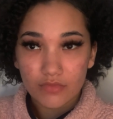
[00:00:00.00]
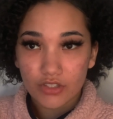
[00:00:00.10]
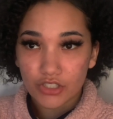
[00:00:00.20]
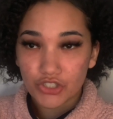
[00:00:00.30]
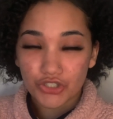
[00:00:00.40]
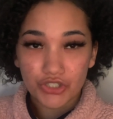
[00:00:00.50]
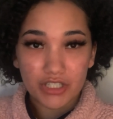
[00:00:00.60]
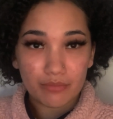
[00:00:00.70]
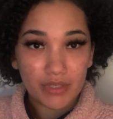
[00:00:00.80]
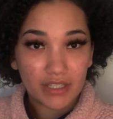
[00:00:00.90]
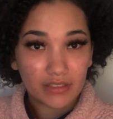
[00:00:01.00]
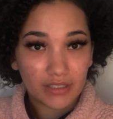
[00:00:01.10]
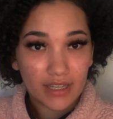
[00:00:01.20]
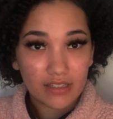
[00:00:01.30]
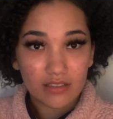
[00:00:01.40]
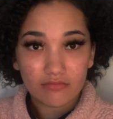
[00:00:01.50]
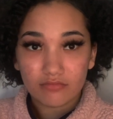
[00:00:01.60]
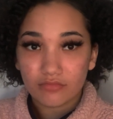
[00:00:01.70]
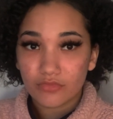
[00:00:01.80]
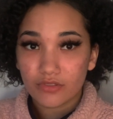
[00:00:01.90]
the tree being like
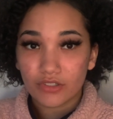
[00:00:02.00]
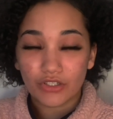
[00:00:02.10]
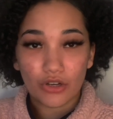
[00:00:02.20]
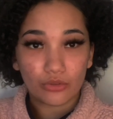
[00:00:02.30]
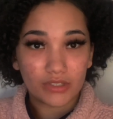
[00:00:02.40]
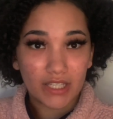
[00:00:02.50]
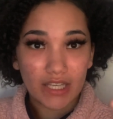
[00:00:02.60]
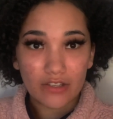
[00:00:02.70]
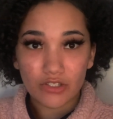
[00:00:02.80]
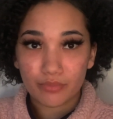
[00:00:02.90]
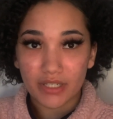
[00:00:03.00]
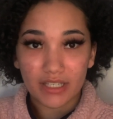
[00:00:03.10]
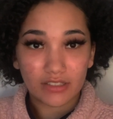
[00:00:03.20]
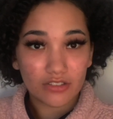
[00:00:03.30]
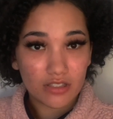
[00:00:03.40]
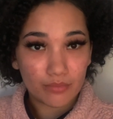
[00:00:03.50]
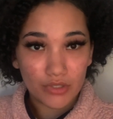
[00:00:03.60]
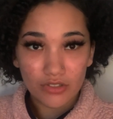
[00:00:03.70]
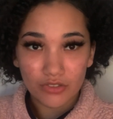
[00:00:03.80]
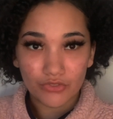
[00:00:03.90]
no leaves, but it looks
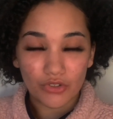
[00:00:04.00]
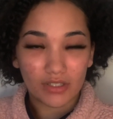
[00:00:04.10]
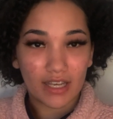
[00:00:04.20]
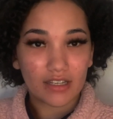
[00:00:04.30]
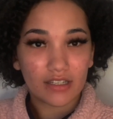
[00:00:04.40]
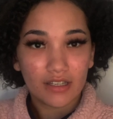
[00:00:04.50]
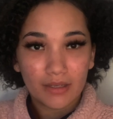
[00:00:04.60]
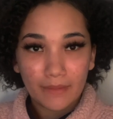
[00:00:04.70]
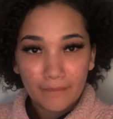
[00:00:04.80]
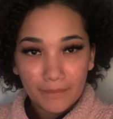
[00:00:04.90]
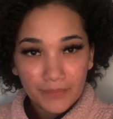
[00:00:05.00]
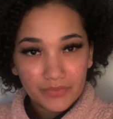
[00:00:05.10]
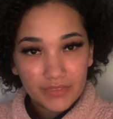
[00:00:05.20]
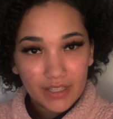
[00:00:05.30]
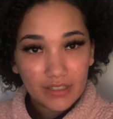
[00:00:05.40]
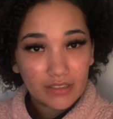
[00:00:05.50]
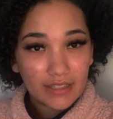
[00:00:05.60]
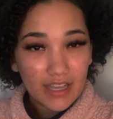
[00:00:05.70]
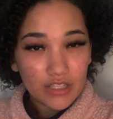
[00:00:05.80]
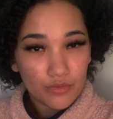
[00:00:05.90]
beautiful, like then
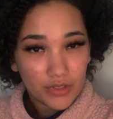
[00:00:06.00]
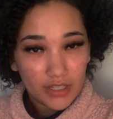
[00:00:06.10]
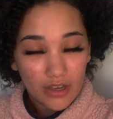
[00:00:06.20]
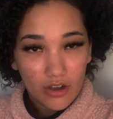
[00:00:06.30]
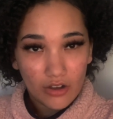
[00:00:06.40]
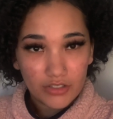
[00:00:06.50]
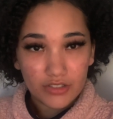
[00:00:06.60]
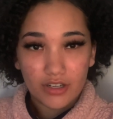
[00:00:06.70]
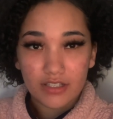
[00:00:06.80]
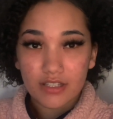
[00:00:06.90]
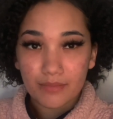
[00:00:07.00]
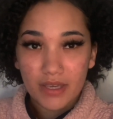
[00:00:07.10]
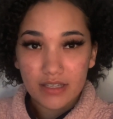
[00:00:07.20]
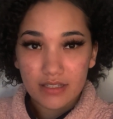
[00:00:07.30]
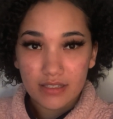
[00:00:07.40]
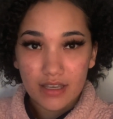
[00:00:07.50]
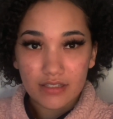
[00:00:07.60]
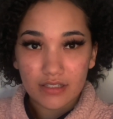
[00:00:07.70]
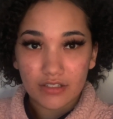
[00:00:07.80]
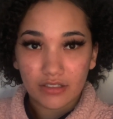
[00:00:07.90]
that's when it all starts to make
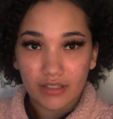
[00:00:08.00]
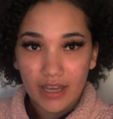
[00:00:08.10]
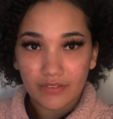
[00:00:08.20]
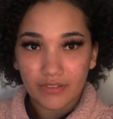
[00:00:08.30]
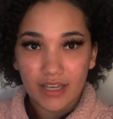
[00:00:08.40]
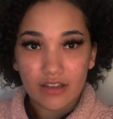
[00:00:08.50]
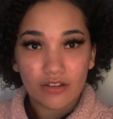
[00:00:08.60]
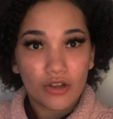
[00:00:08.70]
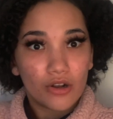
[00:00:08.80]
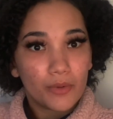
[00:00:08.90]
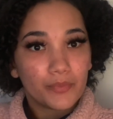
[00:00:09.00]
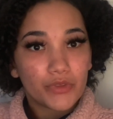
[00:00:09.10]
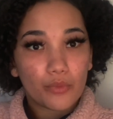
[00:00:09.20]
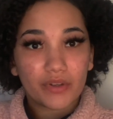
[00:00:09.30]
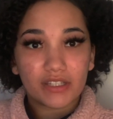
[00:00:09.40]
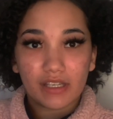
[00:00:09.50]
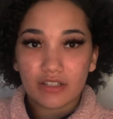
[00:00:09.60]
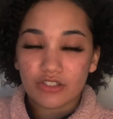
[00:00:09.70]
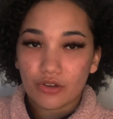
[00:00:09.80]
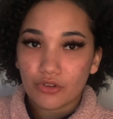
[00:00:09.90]
sense in your life. Like when
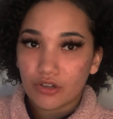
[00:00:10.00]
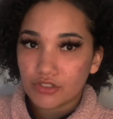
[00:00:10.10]
things don't